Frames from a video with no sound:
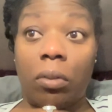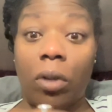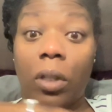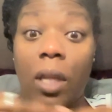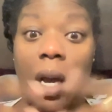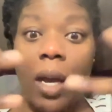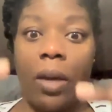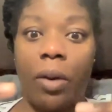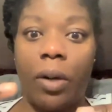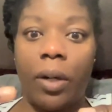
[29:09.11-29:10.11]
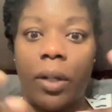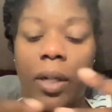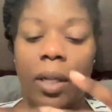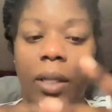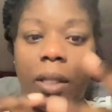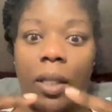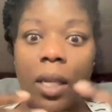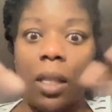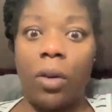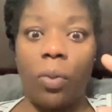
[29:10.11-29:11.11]
rely on, and
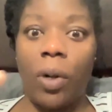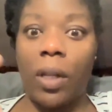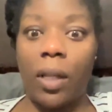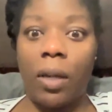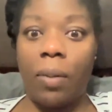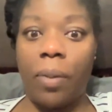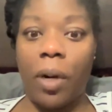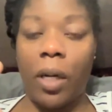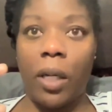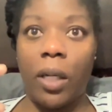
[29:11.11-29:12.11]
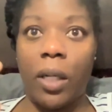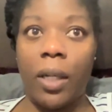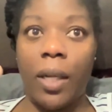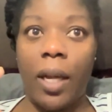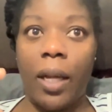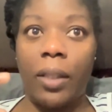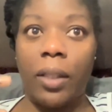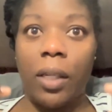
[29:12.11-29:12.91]
neither one of them are good at